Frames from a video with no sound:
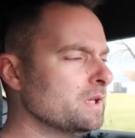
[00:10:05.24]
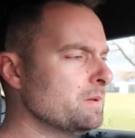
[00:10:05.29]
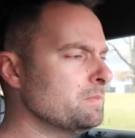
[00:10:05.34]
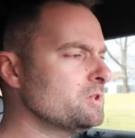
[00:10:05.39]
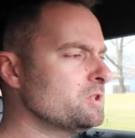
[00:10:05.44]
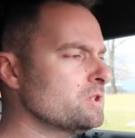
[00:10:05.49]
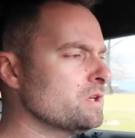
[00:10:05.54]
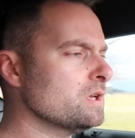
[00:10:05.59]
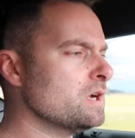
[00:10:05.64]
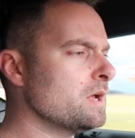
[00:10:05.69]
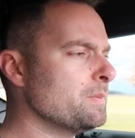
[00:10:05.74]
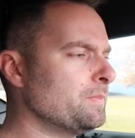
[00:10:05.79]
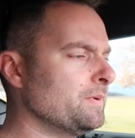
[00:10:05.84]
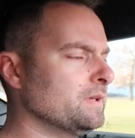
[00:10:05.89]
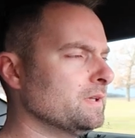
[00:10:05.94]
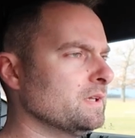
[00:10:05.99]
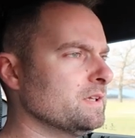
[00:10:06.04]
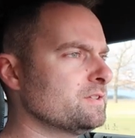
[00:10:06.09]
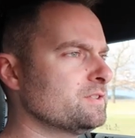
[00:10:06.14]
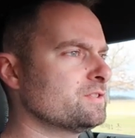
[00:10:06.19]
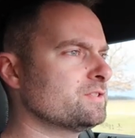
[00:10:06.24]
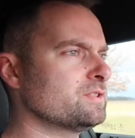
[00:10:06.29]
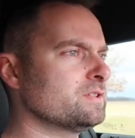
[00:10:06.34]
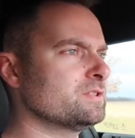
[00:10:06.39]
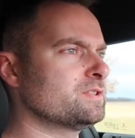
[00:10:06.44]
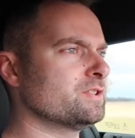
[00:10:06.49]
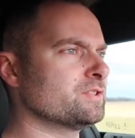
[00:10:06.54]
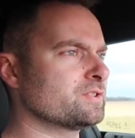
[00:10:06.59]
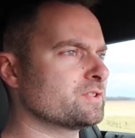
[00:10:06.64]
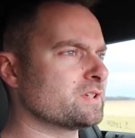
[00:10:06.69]
let me shut up and let's
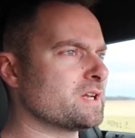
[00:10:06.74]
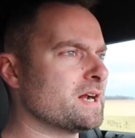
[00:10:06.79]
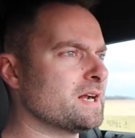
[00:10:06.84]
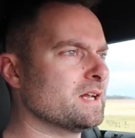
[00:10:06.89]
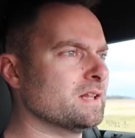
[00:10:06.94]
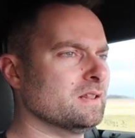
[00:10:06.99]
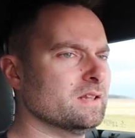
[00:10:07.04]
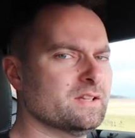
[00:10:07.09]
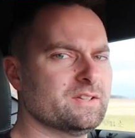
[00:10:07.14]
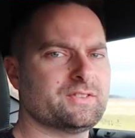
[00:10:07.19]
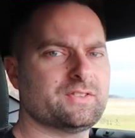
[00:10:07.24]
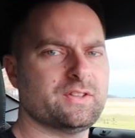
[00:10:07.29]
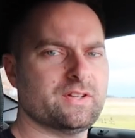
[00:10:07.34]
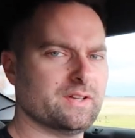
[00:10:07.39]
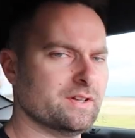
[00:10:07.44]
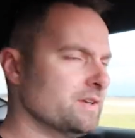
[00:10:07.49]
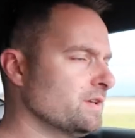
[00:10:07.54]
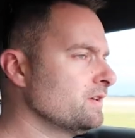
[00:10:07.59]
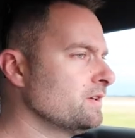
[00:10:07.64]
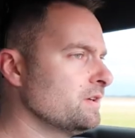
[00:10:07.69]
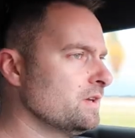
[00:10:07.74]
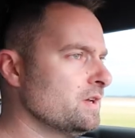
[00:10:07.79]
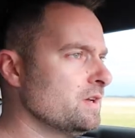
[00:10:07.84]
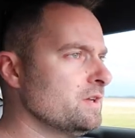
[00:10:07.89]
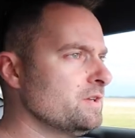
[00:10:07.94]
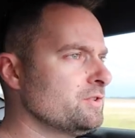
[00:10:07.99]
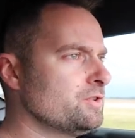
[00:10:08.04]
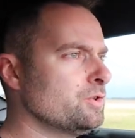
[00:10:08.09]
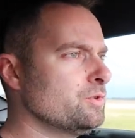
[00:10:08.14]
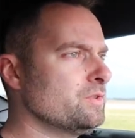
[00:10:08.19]
just kind of
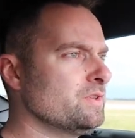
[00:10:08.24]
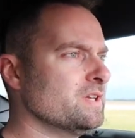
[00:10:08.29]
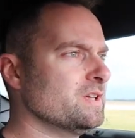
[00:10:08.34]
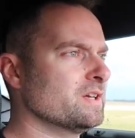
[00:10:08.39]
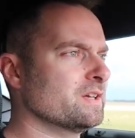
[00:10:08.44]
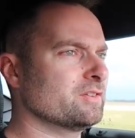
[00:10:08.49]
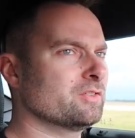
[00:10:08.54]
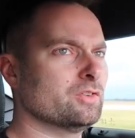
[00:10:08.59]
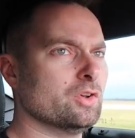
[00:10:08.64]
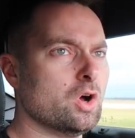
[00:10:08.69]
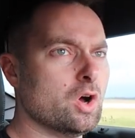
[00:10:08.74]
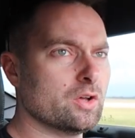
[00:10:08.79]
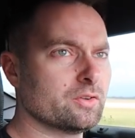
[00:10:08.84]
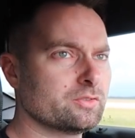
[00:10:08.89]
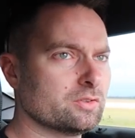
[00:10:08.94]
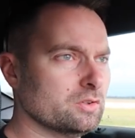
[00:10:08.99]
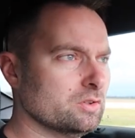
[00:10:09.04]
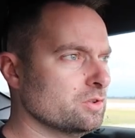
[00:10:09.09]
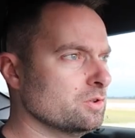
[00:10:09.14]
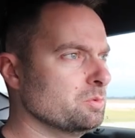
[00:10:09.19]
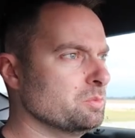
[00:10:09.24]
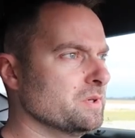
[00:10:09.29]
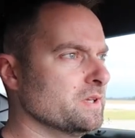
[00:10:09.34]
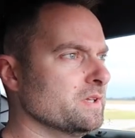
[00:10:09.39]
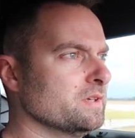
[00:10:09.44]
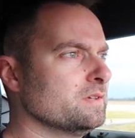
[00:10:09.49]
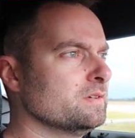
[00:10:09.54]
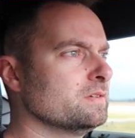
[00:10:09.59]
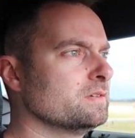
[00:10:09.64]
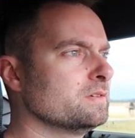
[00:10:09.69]
listen to the exhaust a little bit.